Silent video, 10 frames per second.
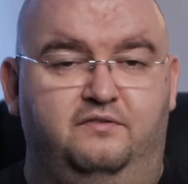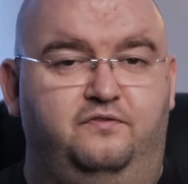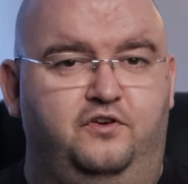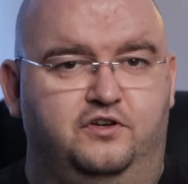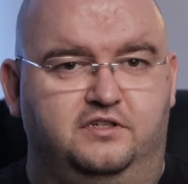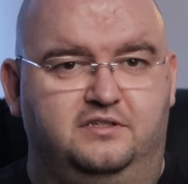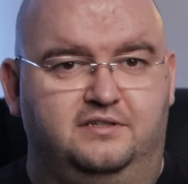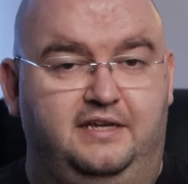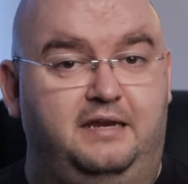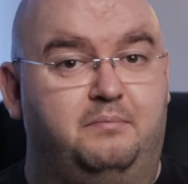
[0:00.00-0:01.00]

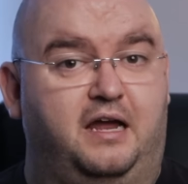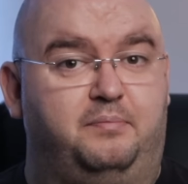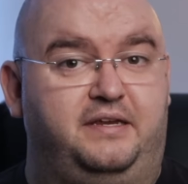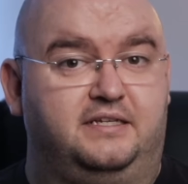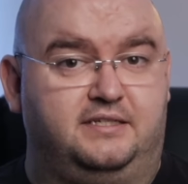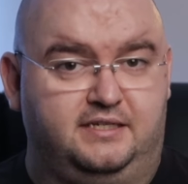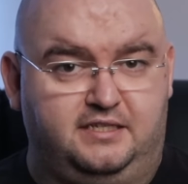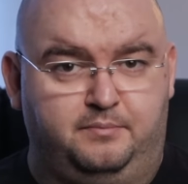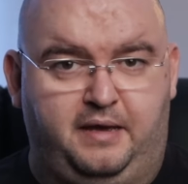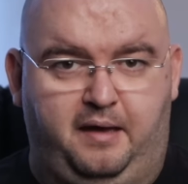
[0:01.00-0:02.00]
First, it might be a
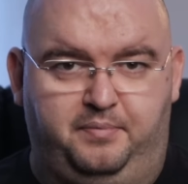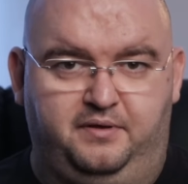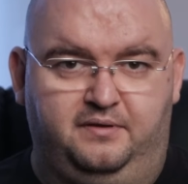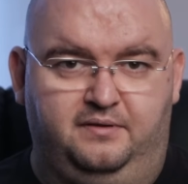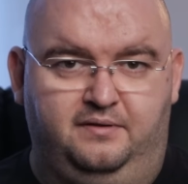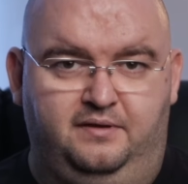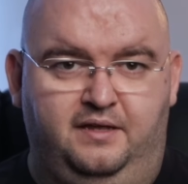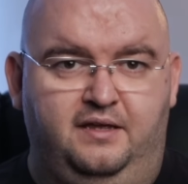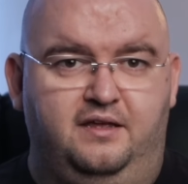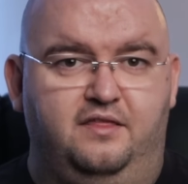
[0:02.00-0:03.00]
system app.
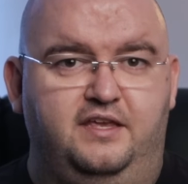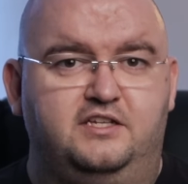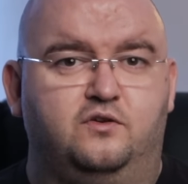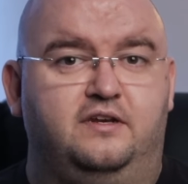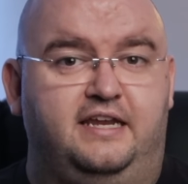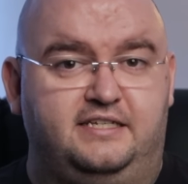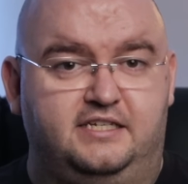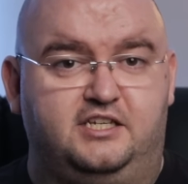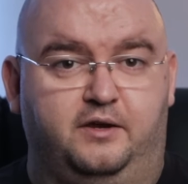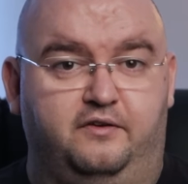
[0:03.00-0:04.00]
These are
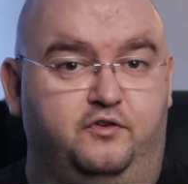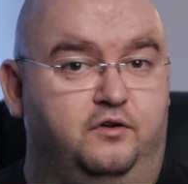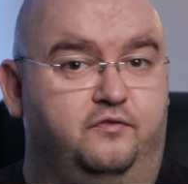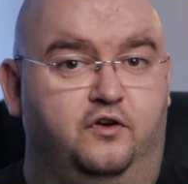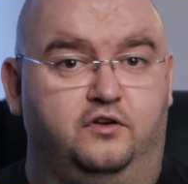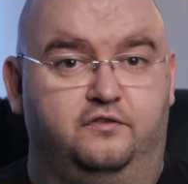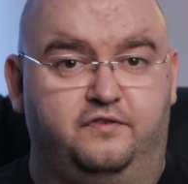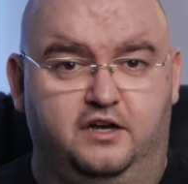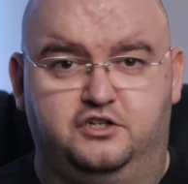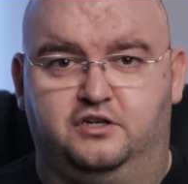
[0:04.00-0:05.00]
necessary for your phone to
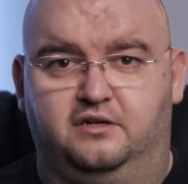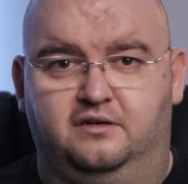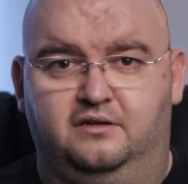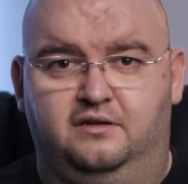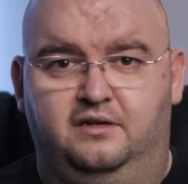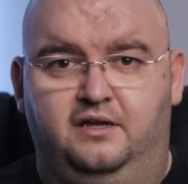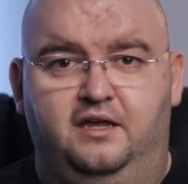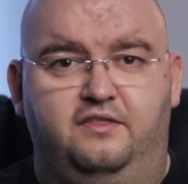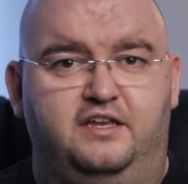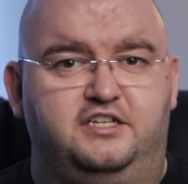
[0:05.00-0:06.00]
function.
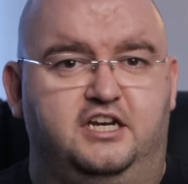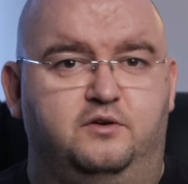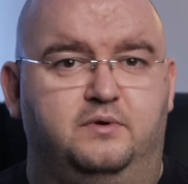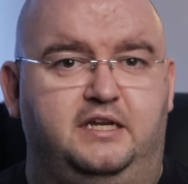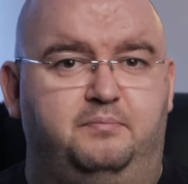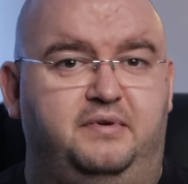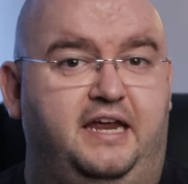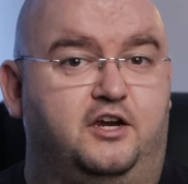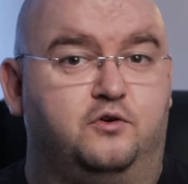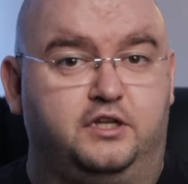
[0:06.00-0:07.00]
They generally
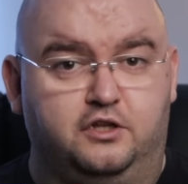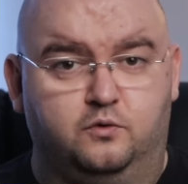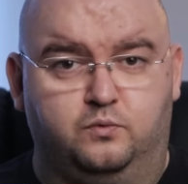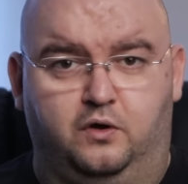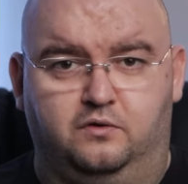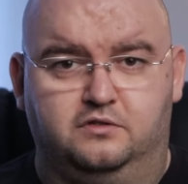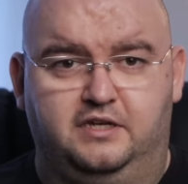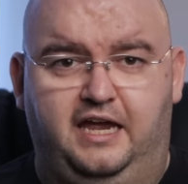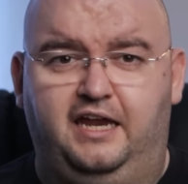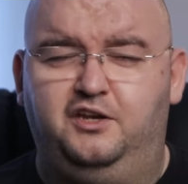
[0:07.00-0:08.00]
play critical roles
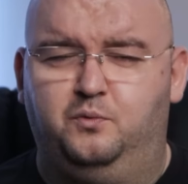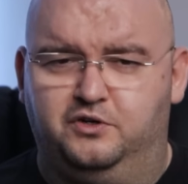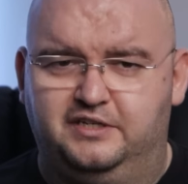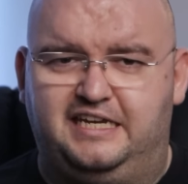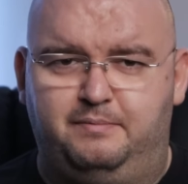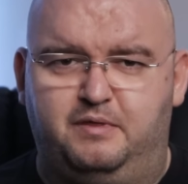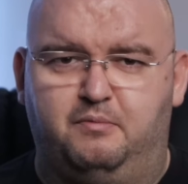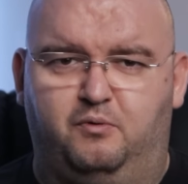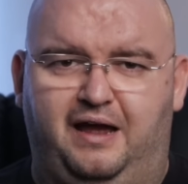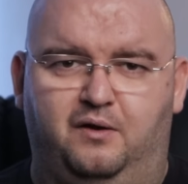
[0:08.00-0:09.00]
and you want to keep
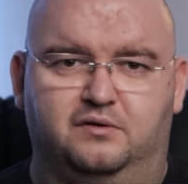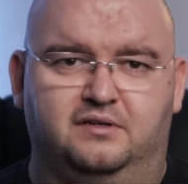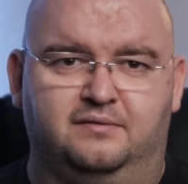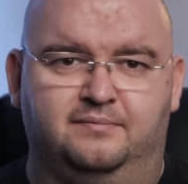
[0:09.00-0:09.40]
them around.